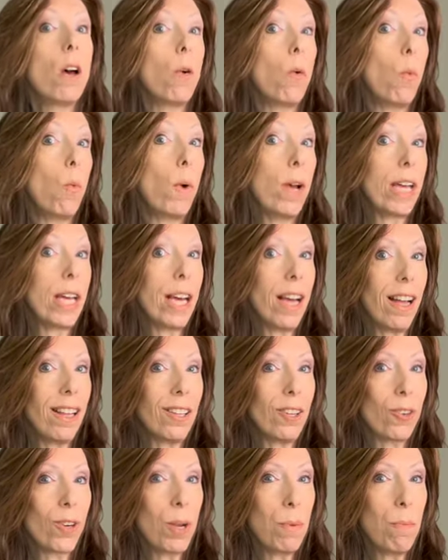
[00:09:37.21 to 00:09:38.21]
wig
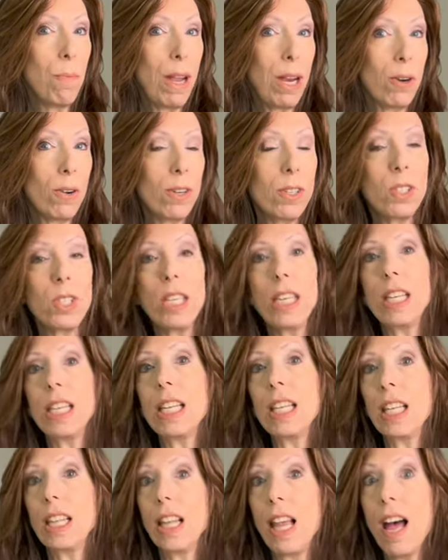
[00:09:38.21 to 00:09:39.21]
color comparison,
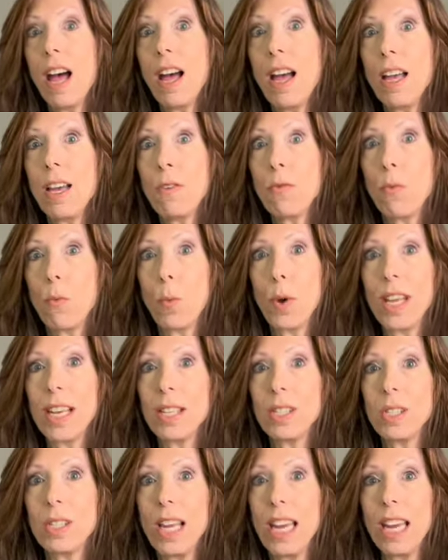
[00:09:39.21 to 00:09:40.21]
live wig
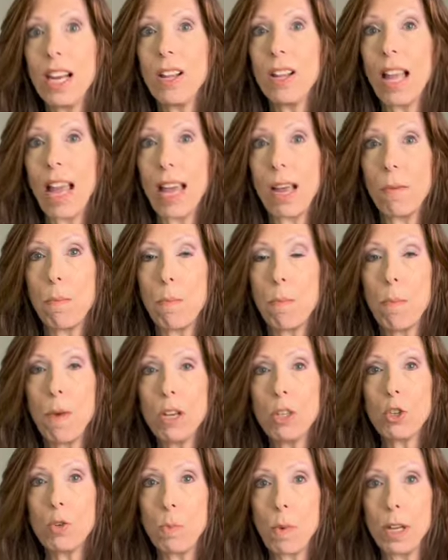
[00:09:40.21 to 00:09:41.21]
sale, and
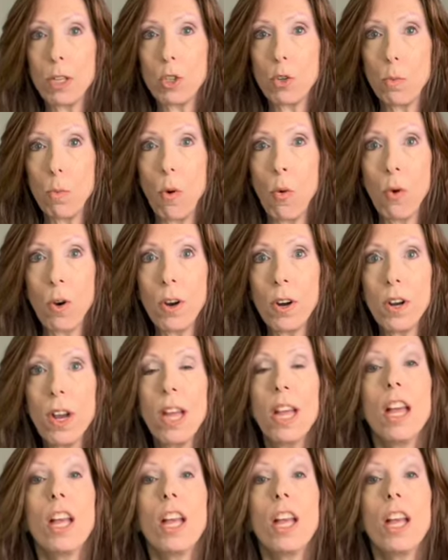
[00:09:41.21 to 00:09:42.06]
much, much more.